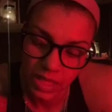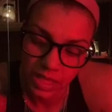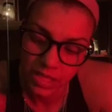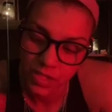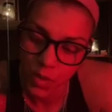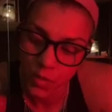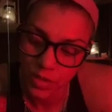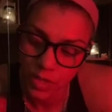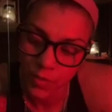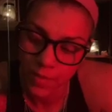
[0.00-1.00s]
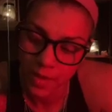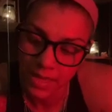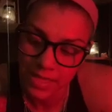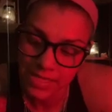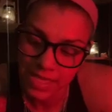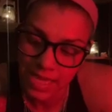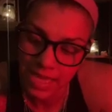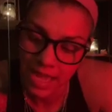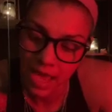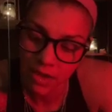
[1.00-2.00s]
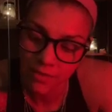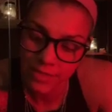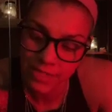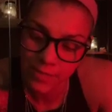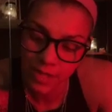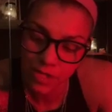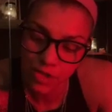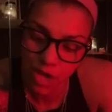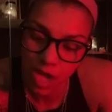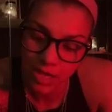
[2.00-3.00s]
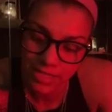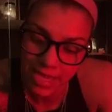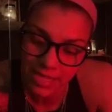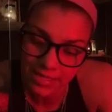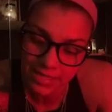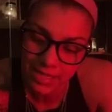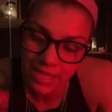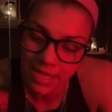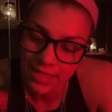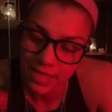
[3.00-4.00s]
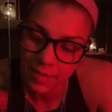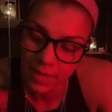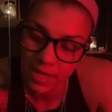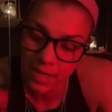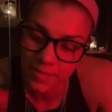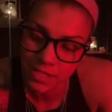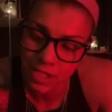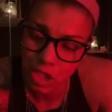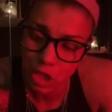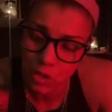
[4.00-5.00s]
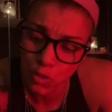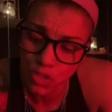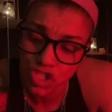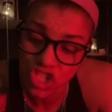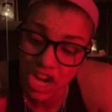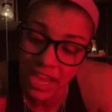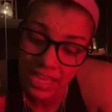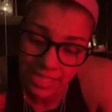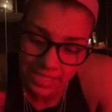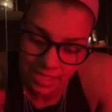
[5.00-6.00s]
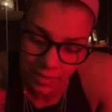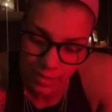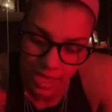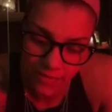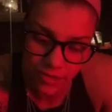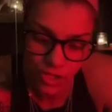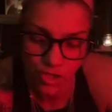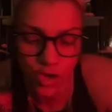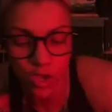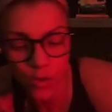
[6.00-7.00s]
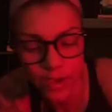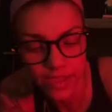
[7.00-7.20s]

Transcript: It is only when money is taken out of its spiritual context that it becomes this huge giant that we have to struggle